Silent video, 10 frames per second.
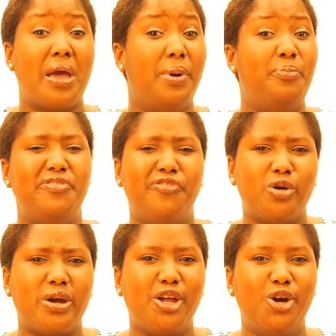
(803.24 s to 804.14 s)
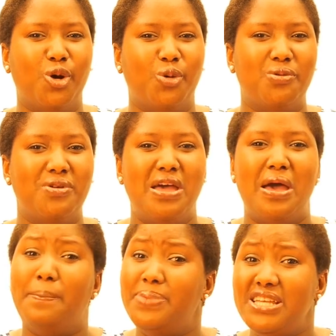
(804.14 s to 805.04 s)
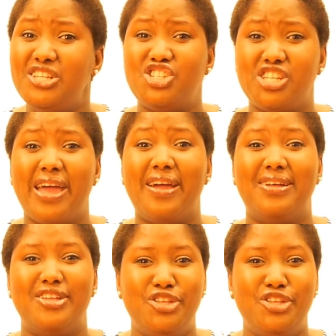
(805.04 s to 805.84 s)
But before I go, please share